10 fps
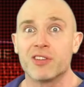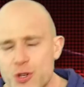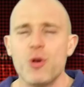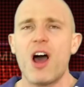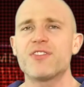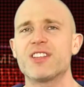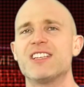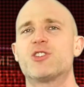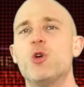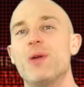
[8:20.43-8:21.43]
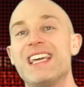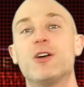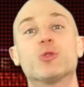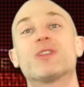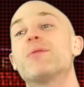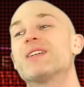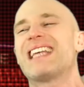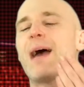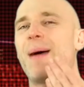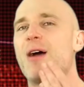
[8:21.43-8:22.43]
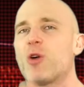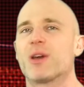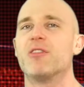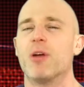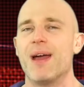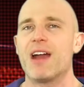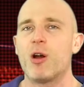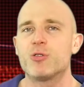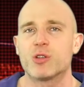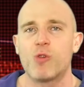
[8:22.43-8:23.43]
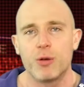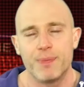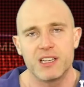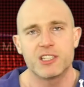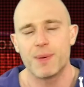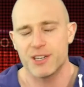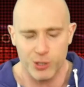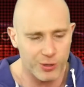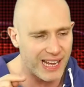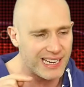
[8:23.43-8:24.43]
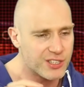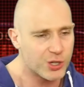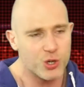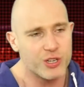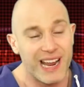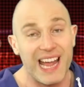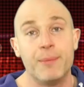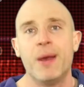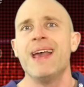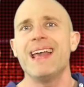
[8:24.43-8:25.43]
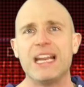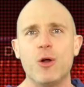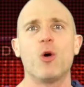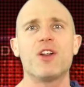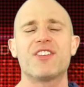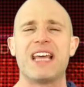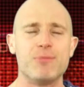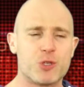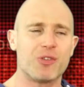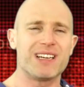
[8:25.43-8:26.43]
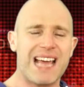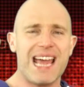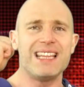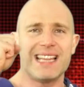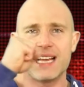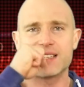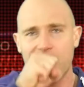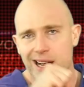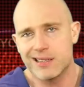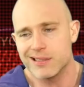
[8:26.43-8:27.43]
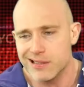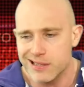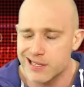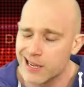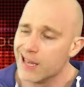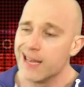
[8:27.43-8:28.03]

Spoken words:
Soon after this, two Eagles was able to tap out Rocky Romero to the Ron Miller special, that is a good name, in order for them to retain their titles.